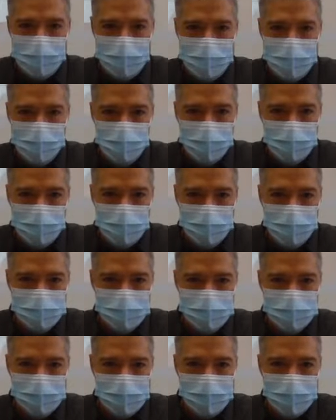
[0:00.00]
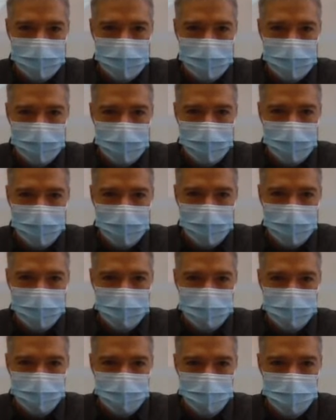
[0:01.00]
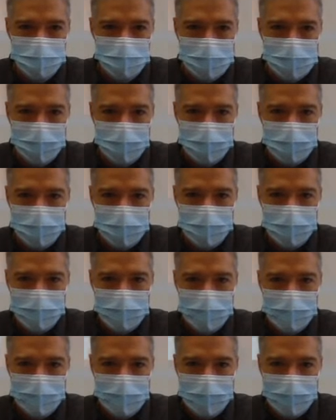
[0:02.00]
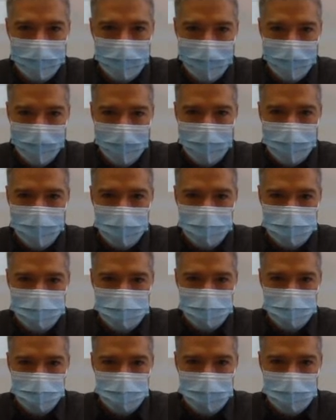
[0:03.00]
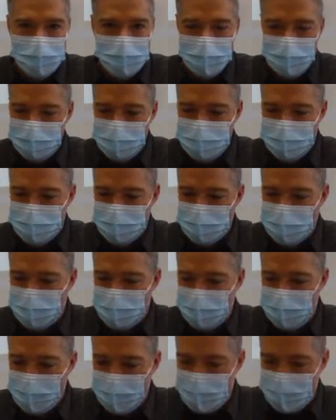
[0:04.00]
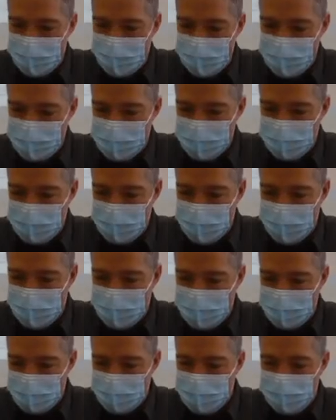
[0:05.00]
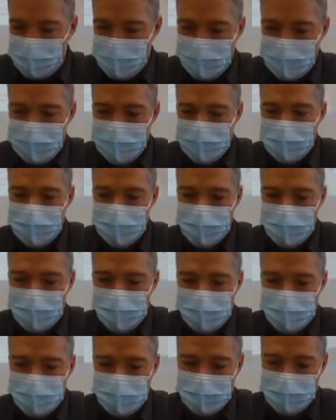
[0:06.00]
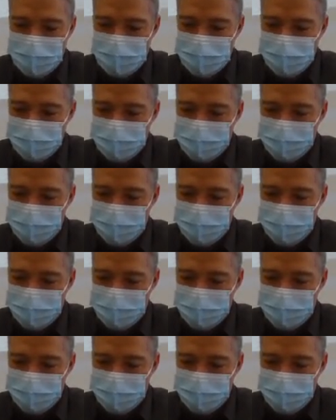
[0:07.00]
E, but you can see E cuts through B and A cuts through B. So B had to be the older one.